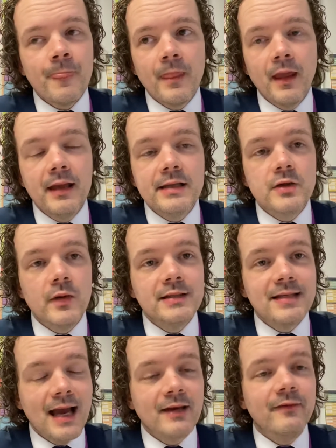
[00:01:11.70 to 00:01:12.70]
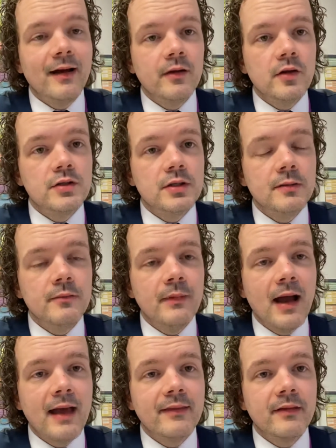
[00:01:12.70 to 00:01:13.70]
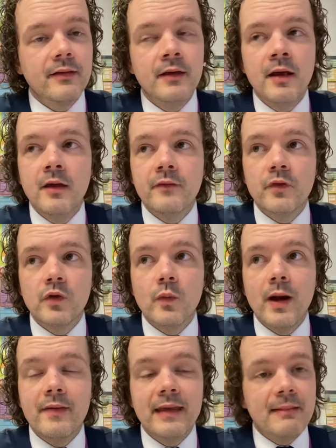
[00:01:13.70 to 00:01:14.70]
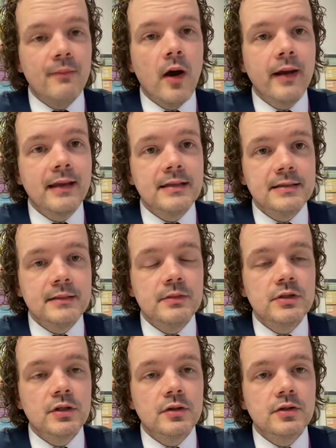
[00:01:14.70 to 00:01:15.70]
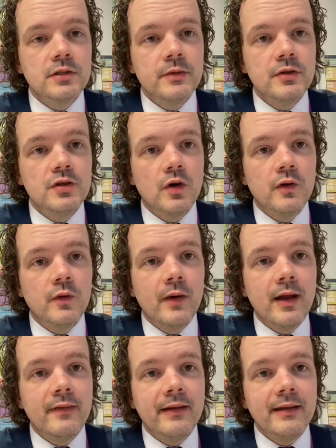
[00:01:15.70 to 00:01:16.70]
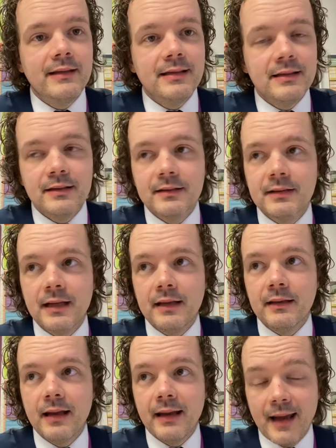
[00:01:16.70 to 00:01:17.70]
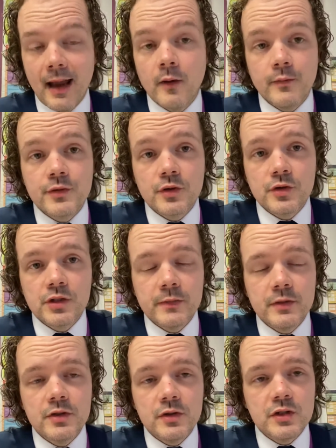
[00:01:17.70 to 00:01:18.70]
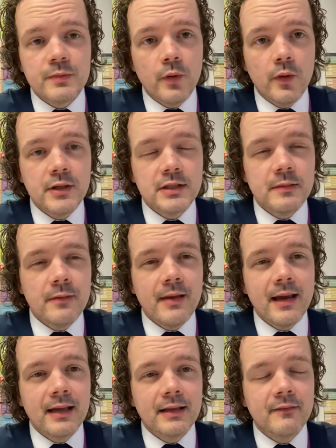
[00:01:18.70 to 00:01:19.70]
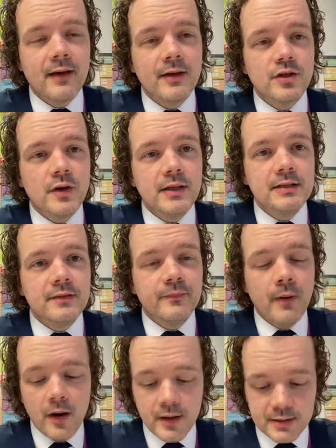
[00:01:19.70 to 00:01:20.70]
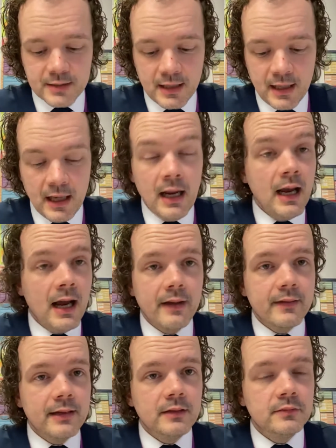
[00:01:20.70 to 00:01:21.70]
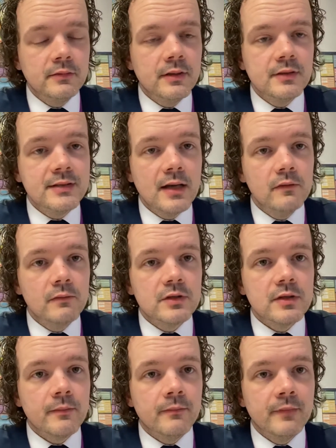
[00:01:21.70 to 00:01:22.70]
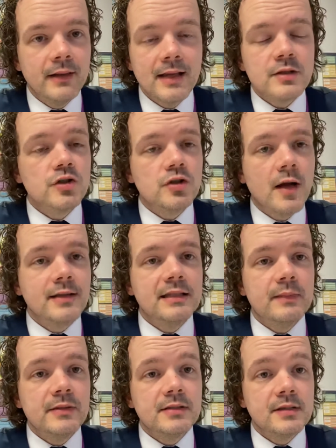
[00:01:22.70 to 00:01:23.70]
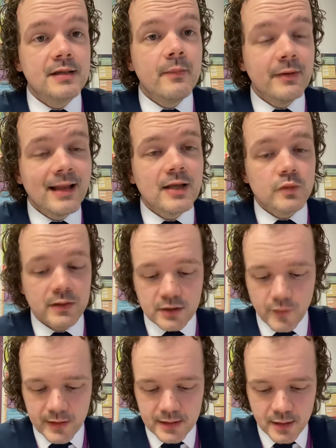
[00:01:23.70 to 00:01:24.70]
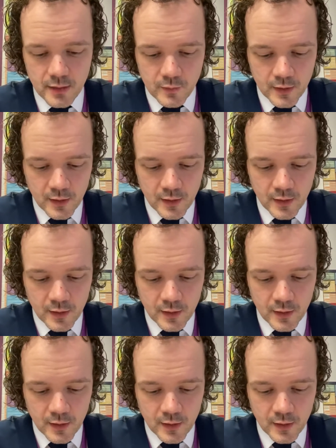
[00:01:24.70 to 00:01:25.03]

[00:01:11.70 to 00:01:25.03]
He's going to add value to them either through the way that he markets them to customers or the way that he helps customers and supports them in making the right choice of parts, and then he'll sell them to them. He hasn't started the business yet, but that's what he's going to do.